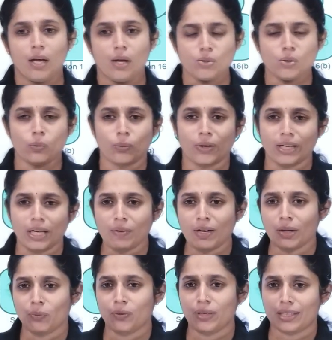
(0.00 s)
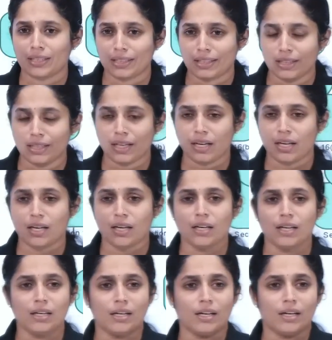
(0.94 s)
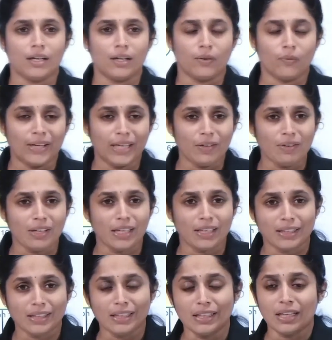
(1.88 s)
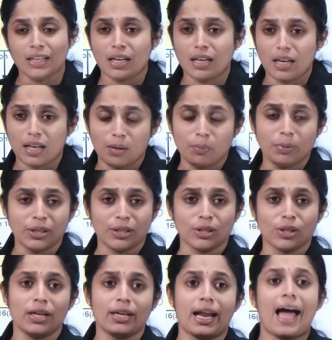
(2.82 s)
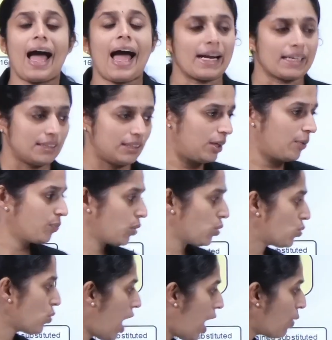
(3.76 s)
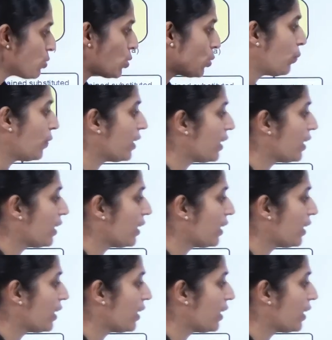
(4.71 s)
So, whenever I read a particular act, so how should we